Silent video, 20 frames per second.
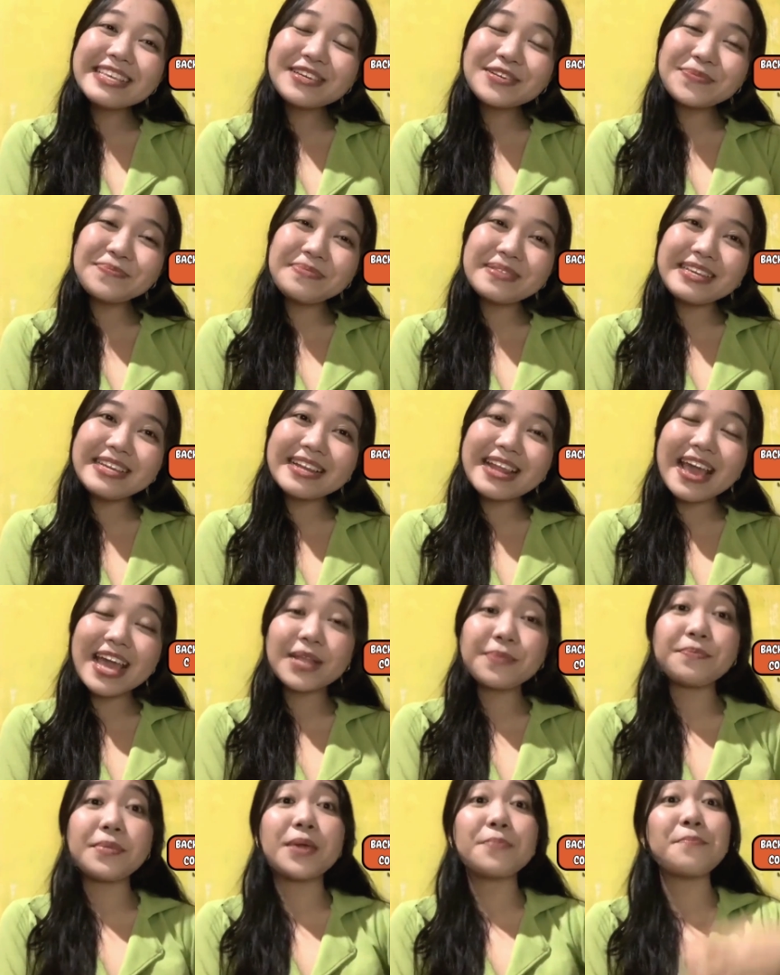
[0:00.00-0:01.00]
completed
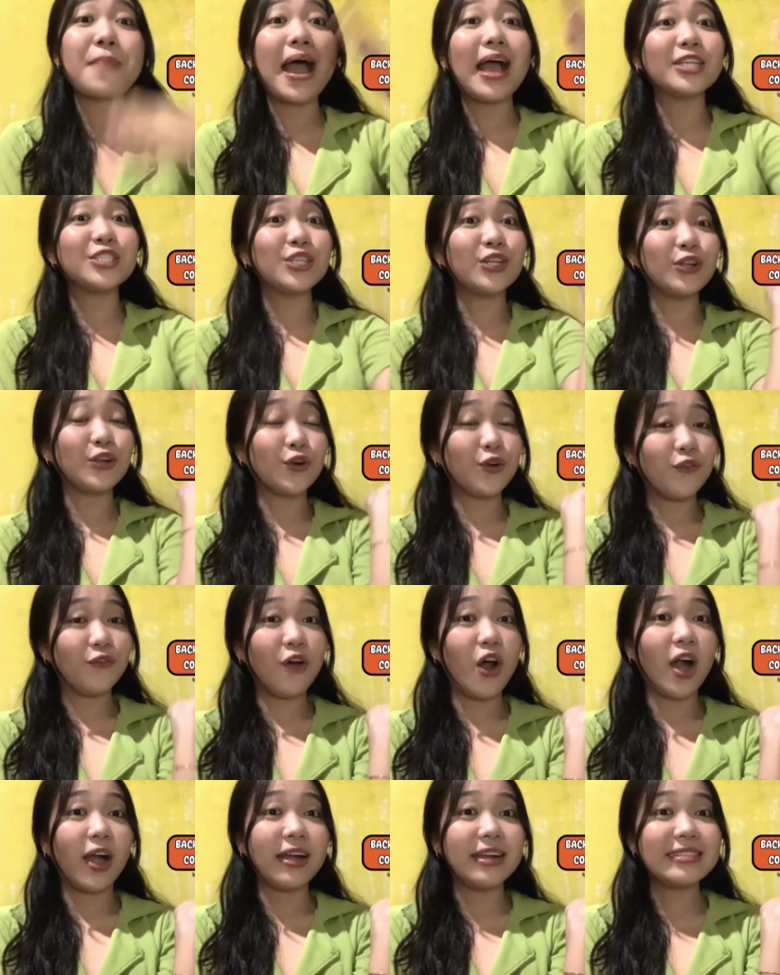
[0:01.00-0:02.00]
my Bachelor of
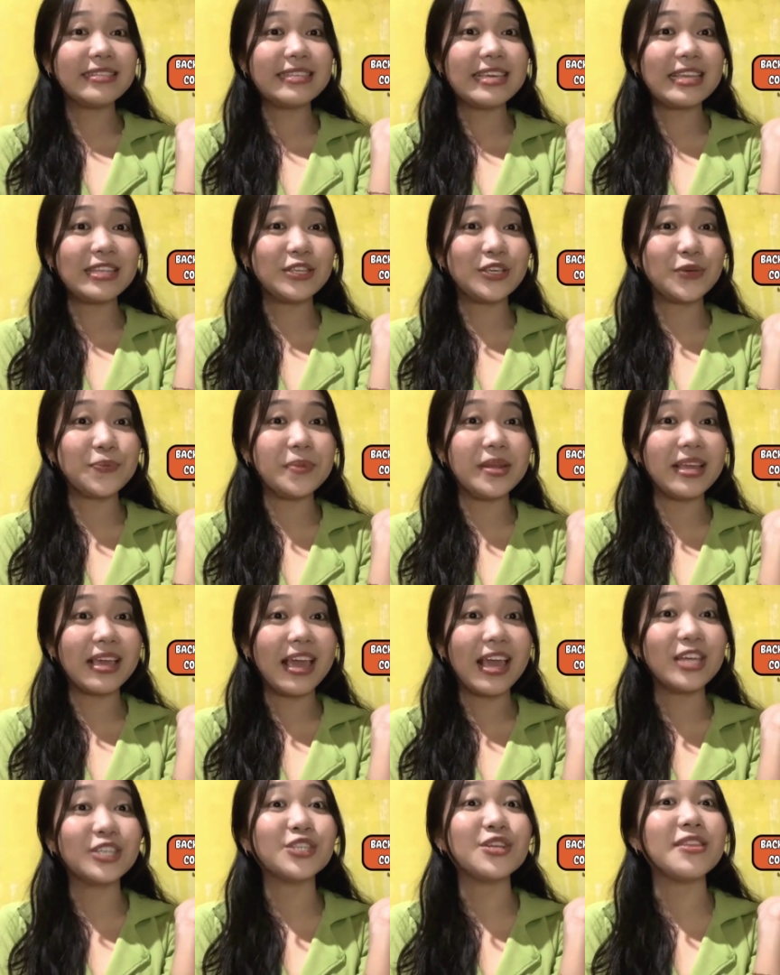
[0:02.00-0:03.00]
Arts in
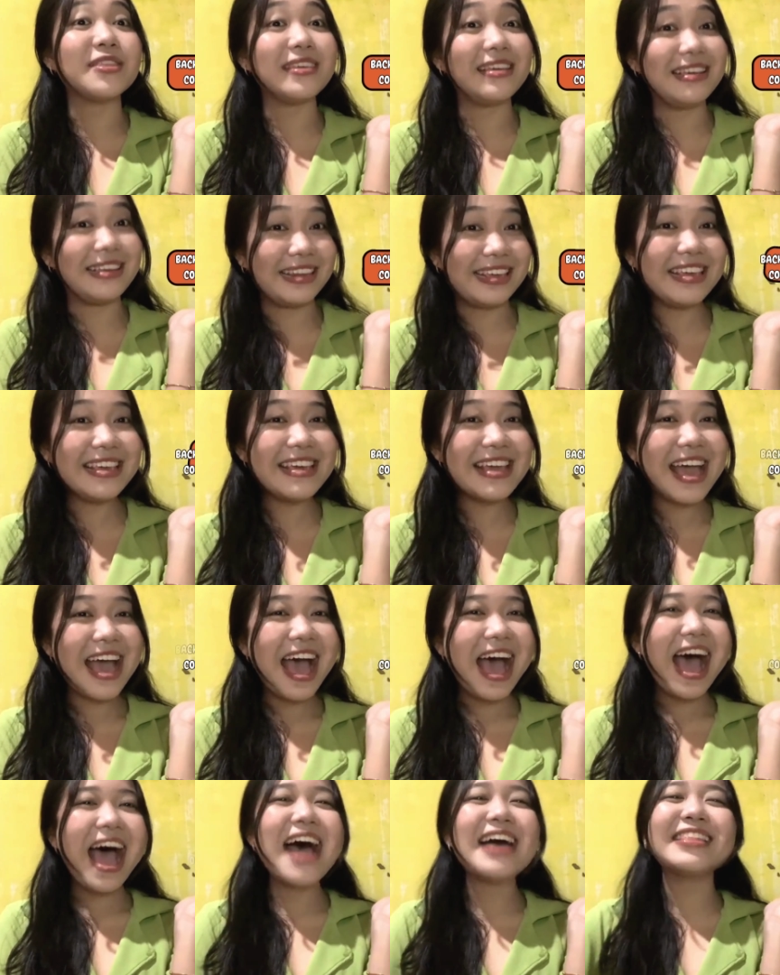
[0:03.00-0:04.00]
Communication degree
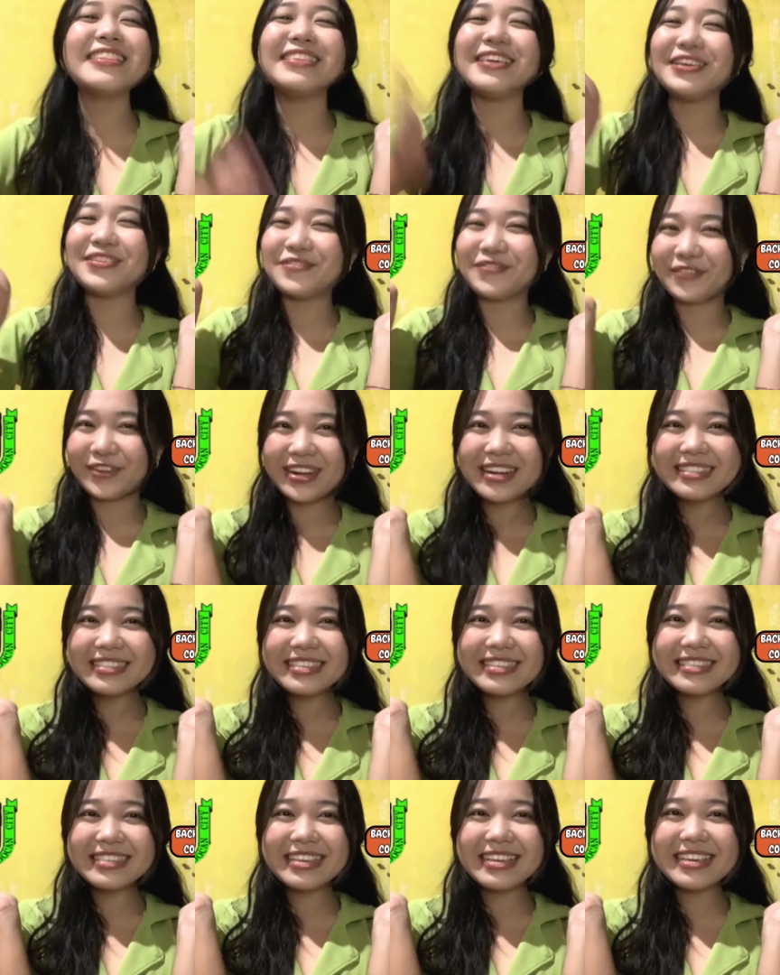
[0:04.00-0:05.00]
at the
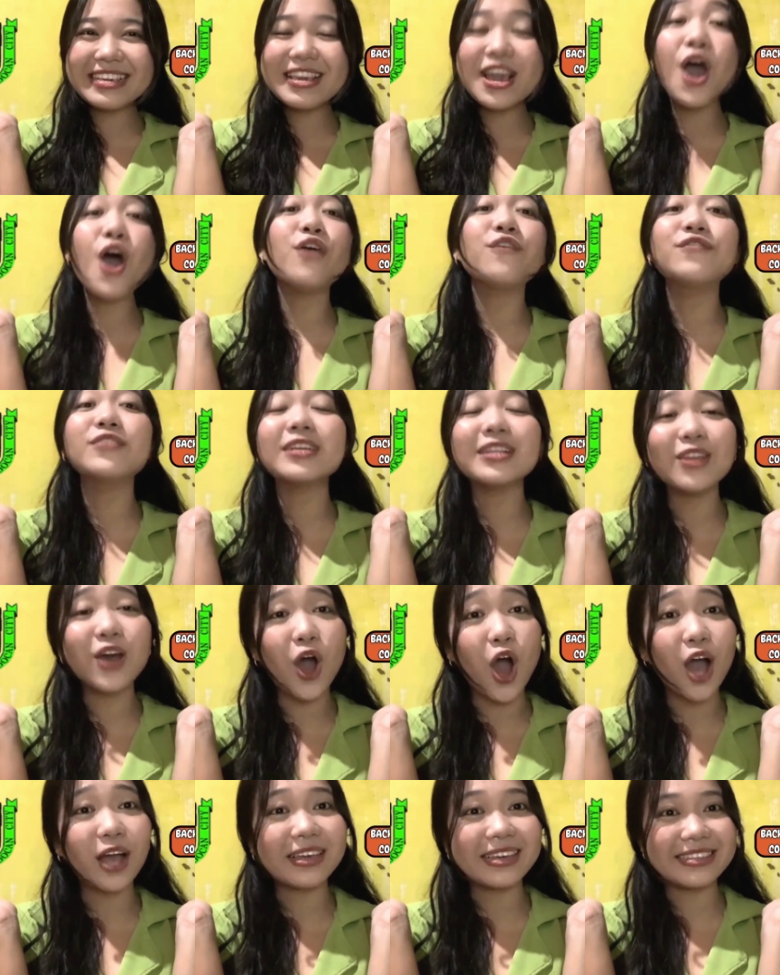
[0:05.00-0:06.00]
University of
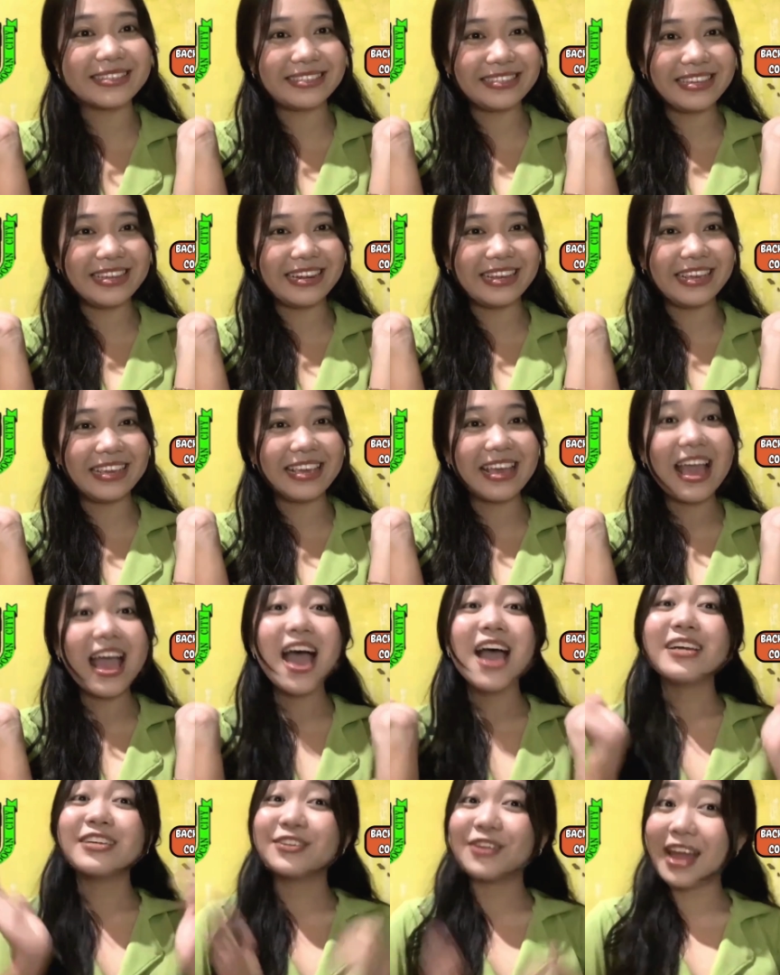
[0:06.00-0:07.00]
Caloocan City,
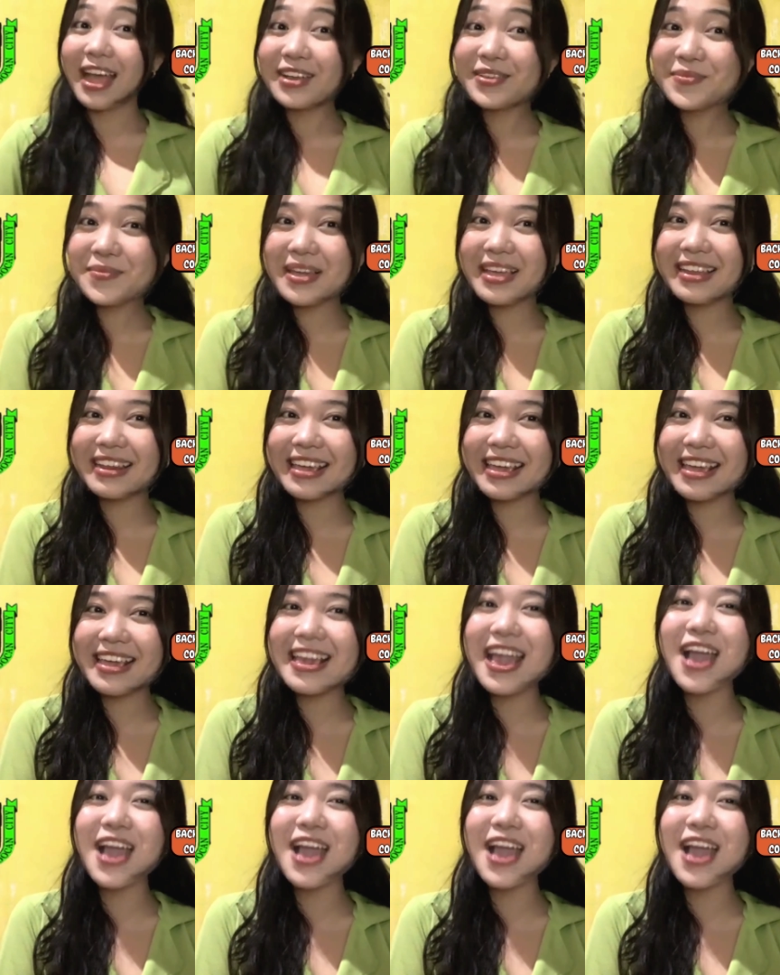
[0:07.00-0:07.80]
graduating